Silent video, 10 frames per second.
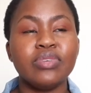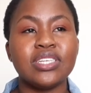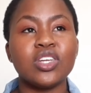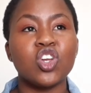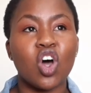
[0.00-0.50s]

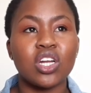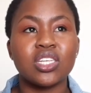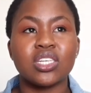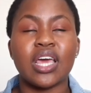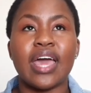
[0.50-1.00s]
did
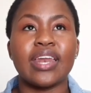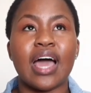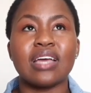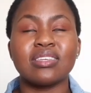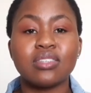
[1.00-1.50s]
not and
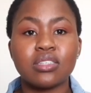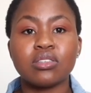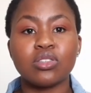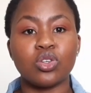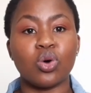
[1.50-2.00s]
I
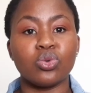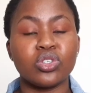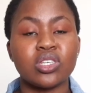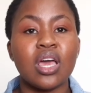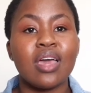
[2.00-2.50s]
still
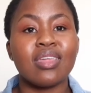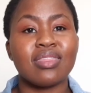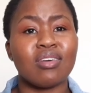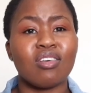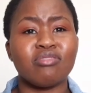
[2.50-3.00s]
don't
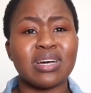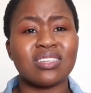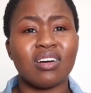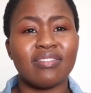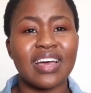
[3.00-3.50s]
think of
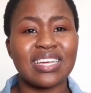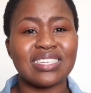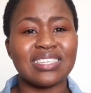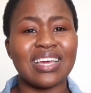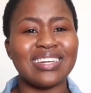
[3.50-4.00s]
myself
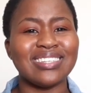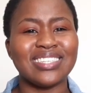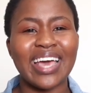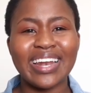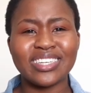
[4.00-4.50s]
as an
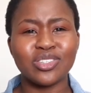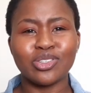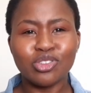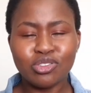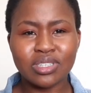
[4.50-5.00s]

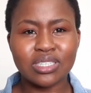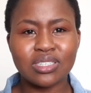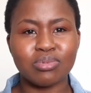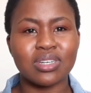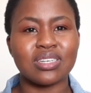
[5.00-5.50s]
intelligent
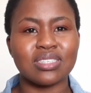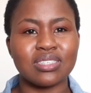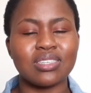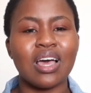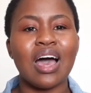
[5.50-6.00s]
student
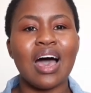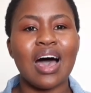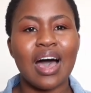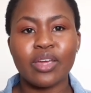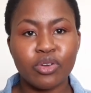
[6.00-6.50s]
because
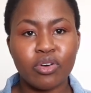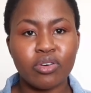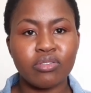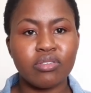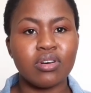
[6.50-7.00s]
I
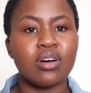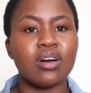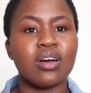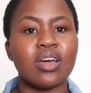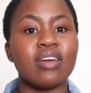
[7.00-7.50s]
know
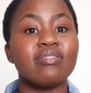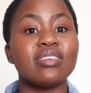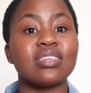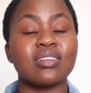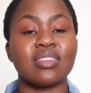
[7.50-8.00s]
every
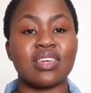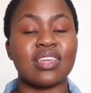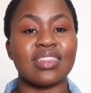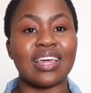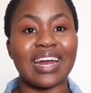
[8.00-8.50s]
single
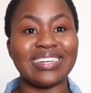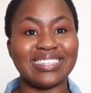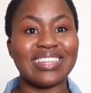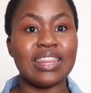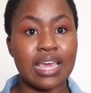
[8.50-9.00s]
thing that I
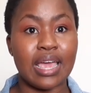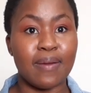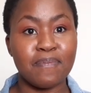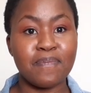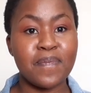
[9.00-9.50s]
did there,
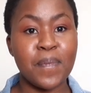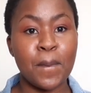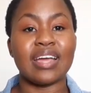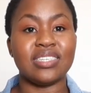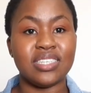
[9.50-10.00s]

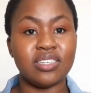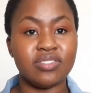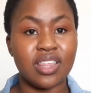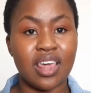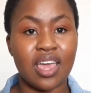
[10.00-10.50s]
I
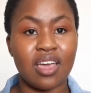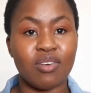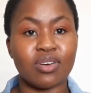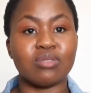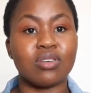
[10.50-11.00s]
achieved there,
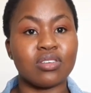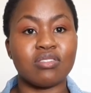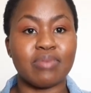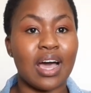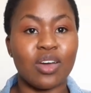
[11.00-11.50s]
was because
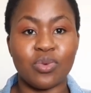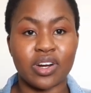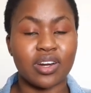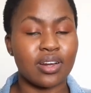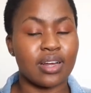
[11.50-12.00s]
of my hard
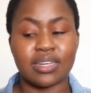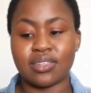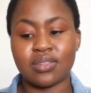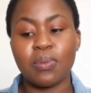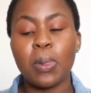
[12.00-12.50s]
work. Guys,